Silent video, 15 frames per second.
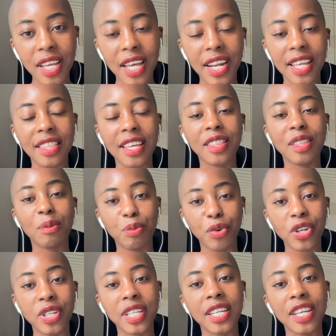and I think the
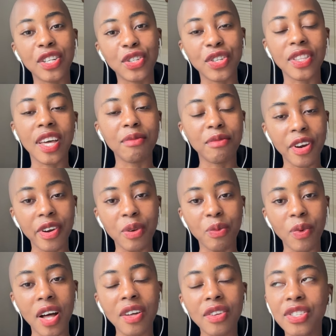body can do that very well.